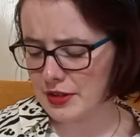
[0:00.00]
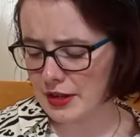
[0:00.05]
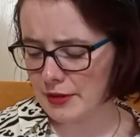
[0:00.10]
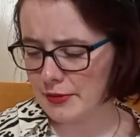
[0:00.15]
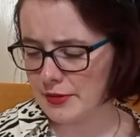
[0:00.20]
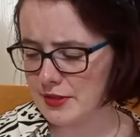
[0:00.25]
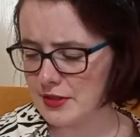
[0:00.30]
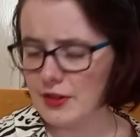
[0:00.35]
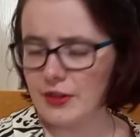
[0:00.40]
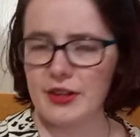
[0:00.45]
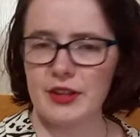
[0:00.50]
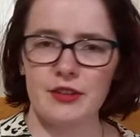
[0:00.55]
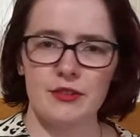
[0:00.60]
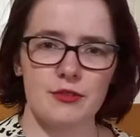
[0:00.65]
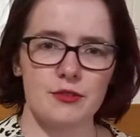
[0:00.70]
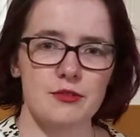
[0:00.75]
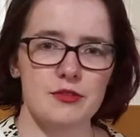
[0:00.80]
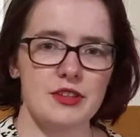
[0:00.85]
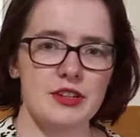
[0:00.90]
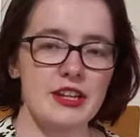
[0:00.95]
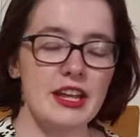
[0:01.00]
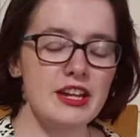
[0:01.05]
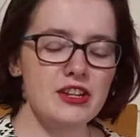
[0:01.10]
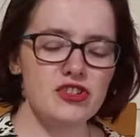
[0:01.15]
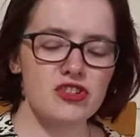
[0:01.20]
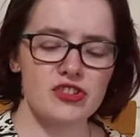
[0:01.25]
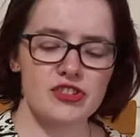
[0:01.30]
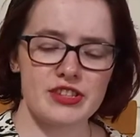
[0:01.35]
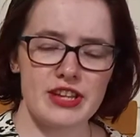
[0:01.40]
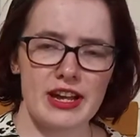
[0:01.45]
I was looking through the
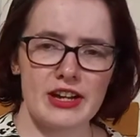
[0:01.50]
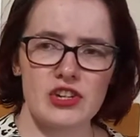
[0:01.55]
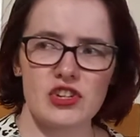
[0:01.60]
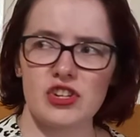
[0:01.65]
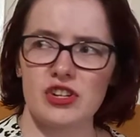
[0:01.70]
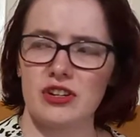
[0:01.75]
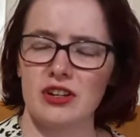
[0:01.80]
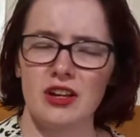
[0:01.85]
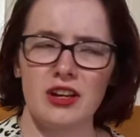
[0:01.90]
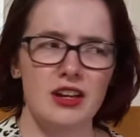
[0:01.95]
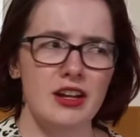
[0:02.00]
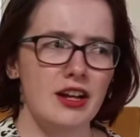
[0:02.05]
nature section.